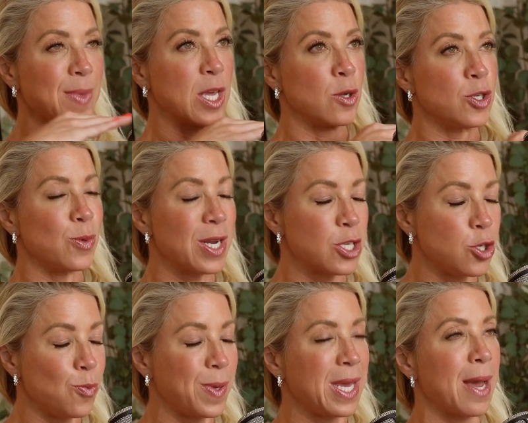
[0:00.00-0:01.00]
that you do at
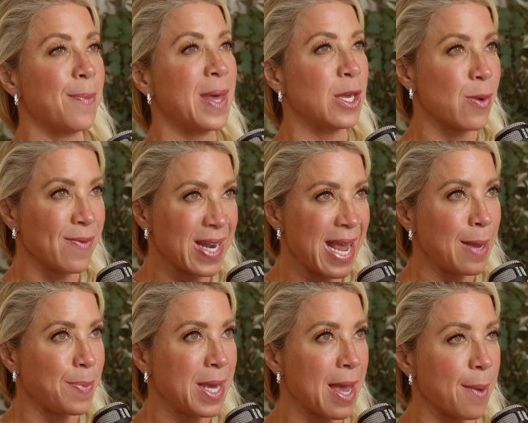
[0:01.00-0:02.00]
2 p.m. that you have at
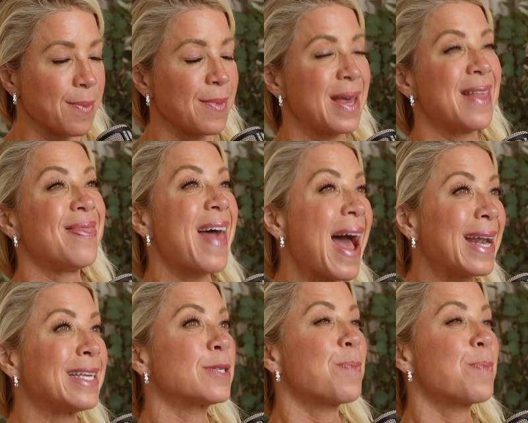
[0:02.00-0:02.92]
8 p.m. That is